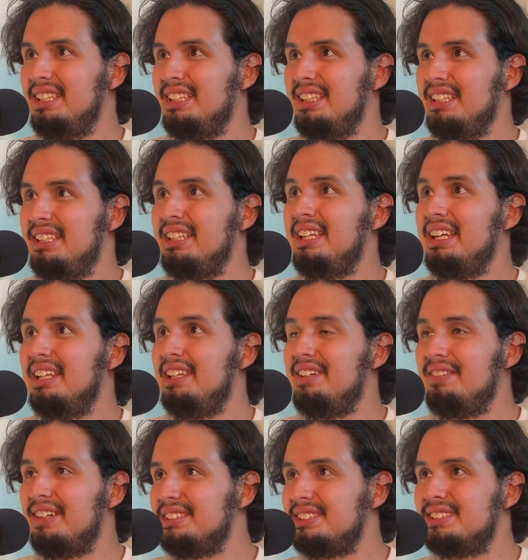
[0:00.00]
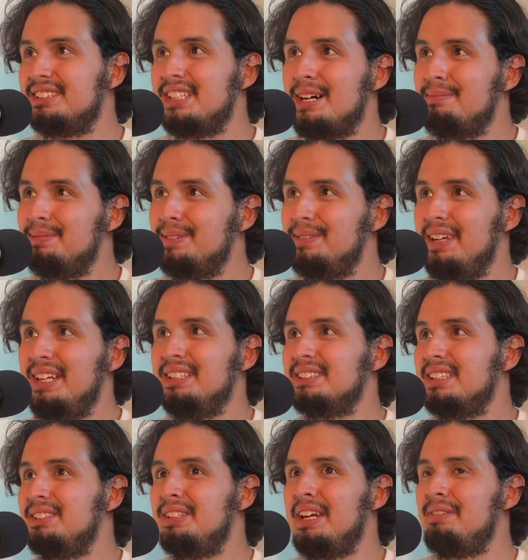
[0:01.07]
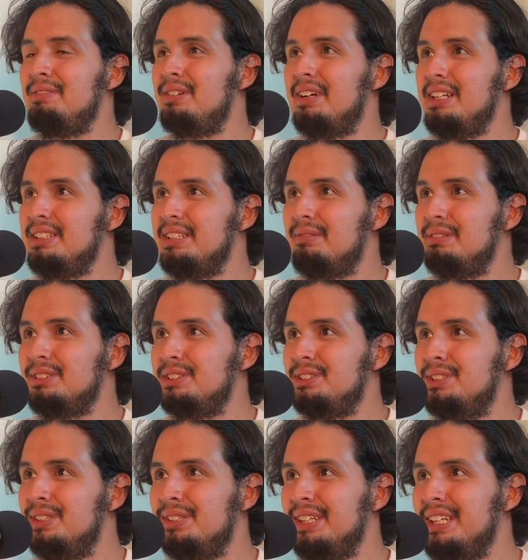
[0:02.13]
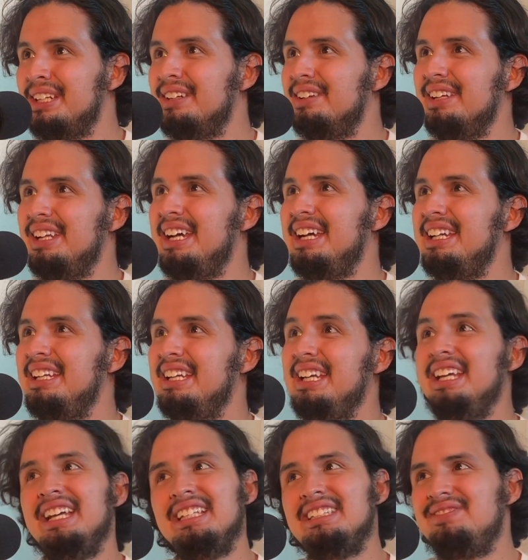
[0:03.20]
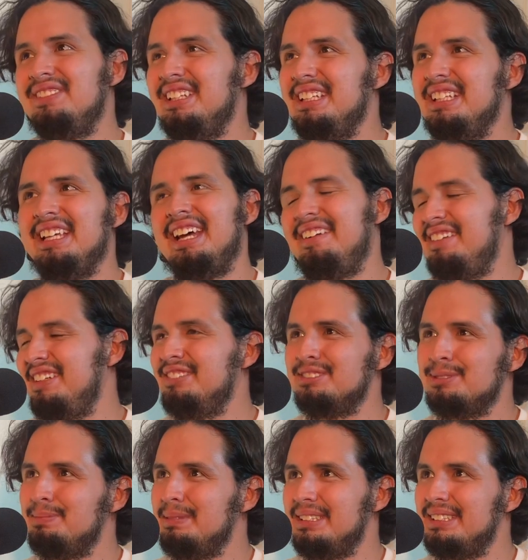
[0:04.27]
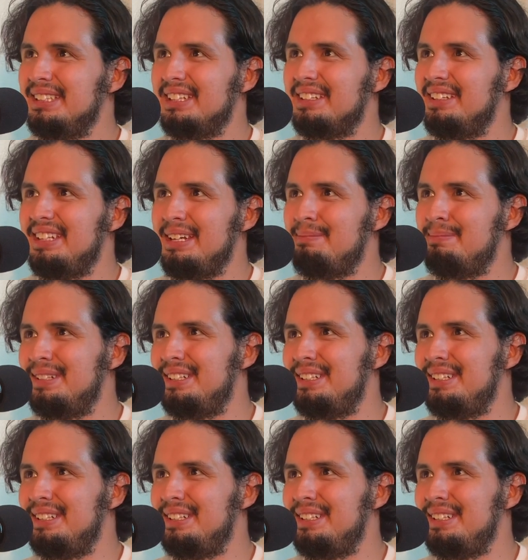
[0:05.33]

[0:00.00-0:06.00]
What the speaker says: Yeah, Levi just stop him. And he's like, you have no idea what you're doing and all that. I don't know, he was being a dick on that part.